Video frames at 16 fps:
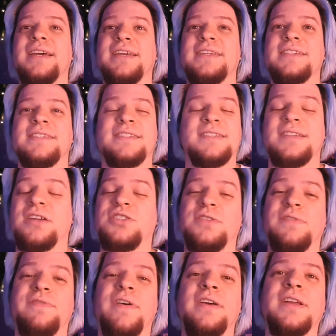He's such
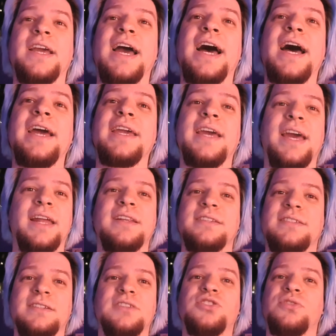a fun guy and
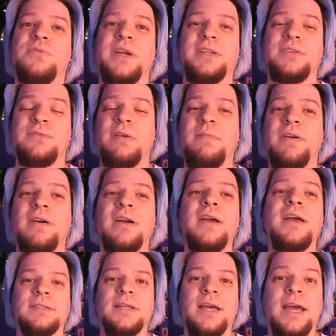such a great drummer,
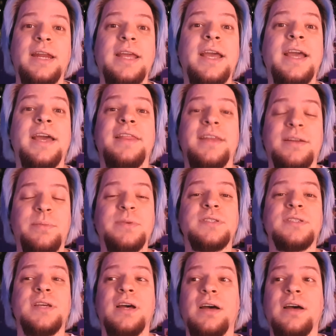and yeah, that was